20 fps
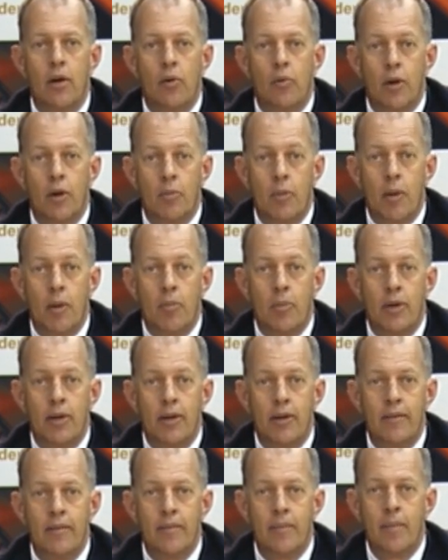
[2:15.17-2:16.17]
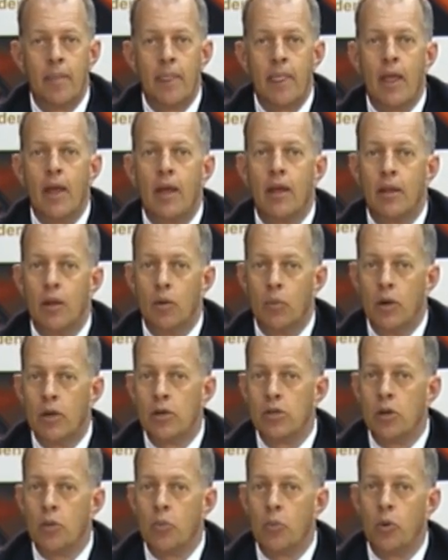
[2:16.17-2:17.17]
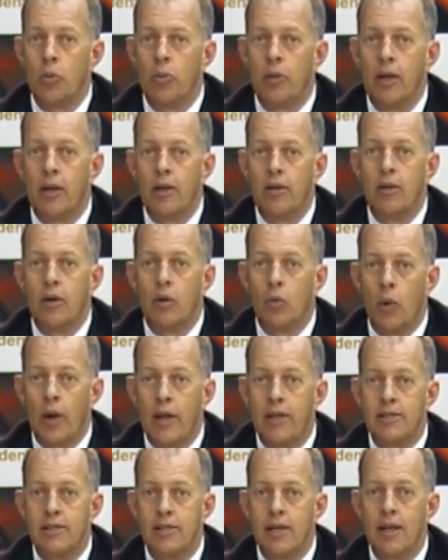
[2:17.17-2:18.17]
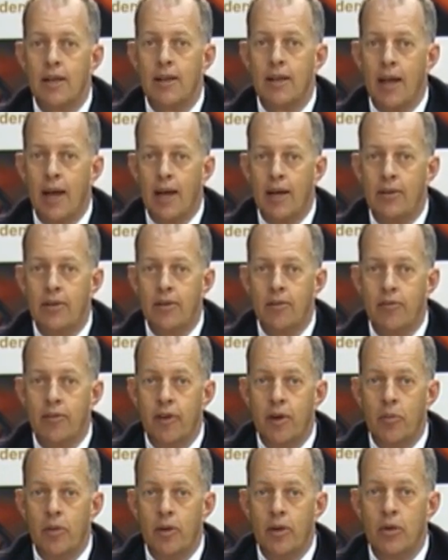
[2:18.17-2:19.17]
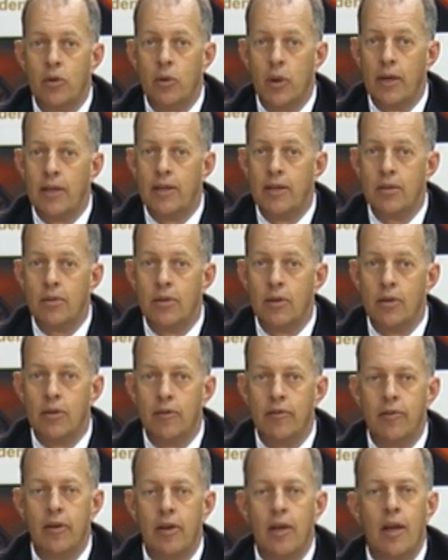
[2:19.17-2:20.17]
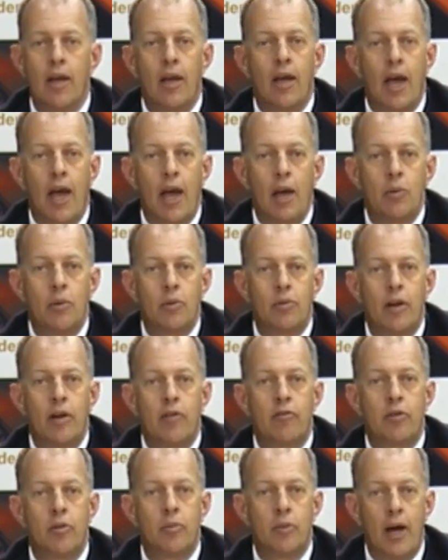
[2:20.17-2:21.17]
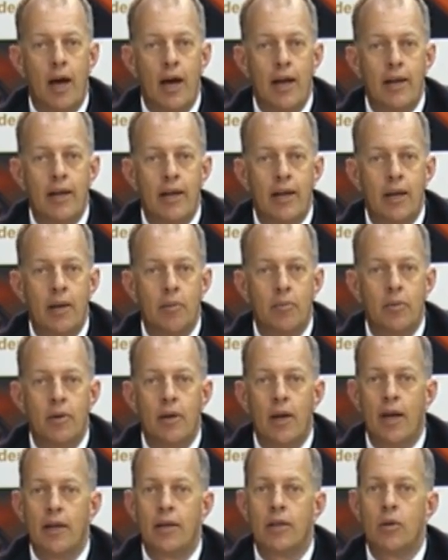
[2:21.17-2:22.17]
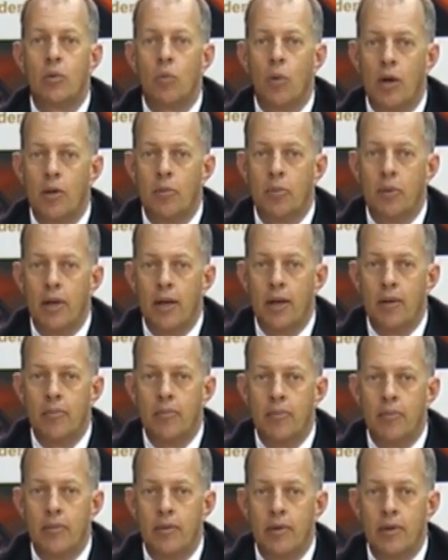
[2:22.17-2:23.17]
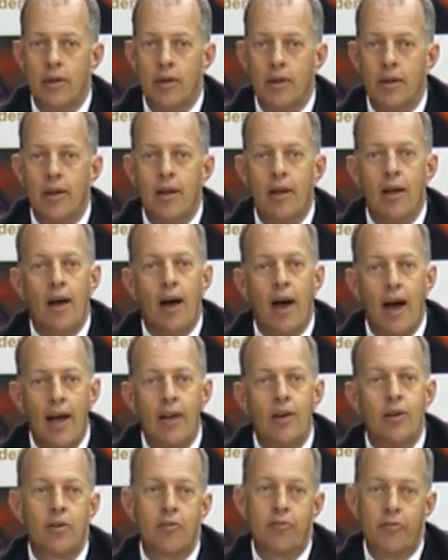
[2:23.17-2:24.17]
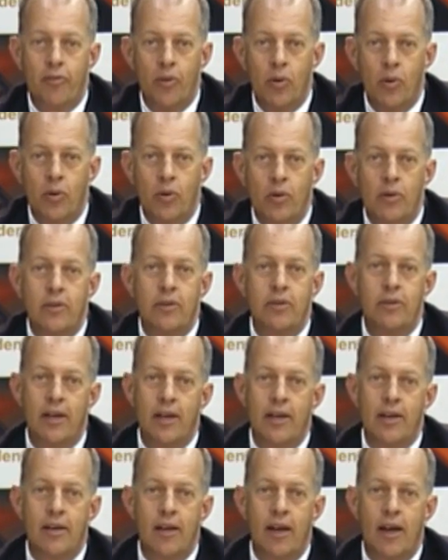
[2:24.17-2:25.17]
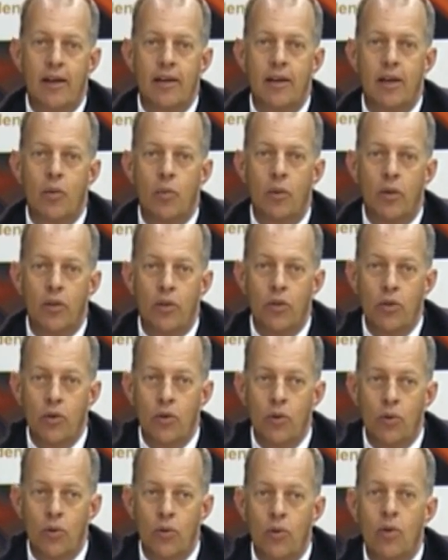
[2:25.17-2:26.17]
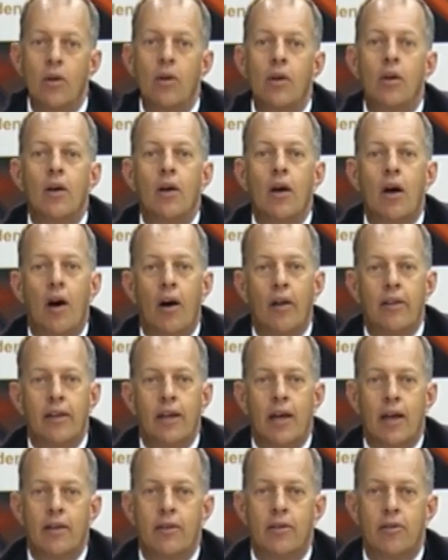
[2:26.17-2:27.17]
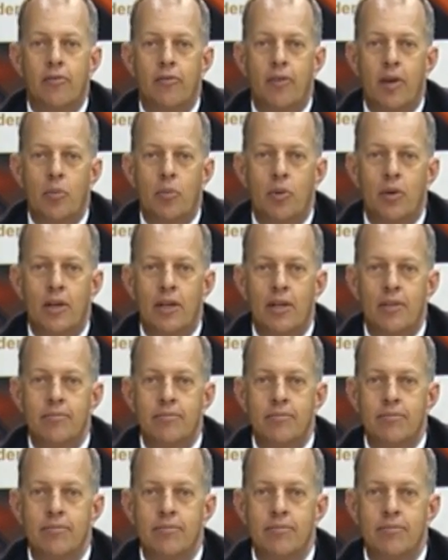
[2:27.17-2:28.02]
Remember, the workshop will be held on Wednesday, the 8th of February 2012, and will run from 9 a.m. until 1 p.m. I look forward to interacting with you on the 8th of February.